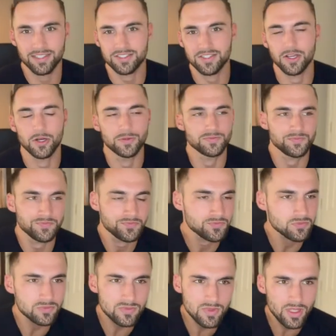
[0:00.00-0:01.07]
So
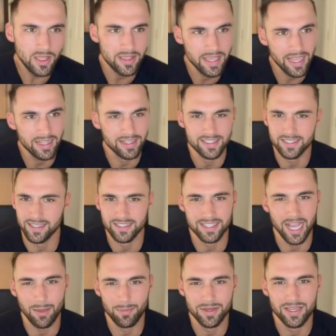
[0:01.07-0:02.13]
yeah, let's
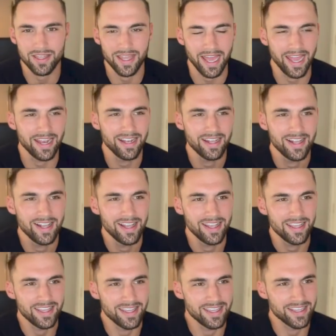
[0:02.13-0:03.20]
hop into that
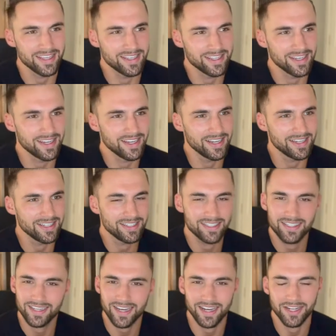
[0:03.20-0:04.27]
and kind
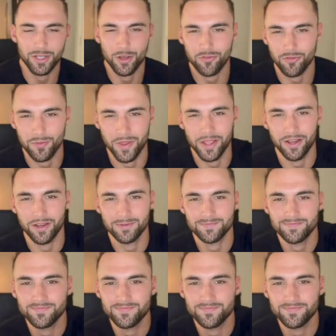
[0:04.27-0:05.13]
of go from there.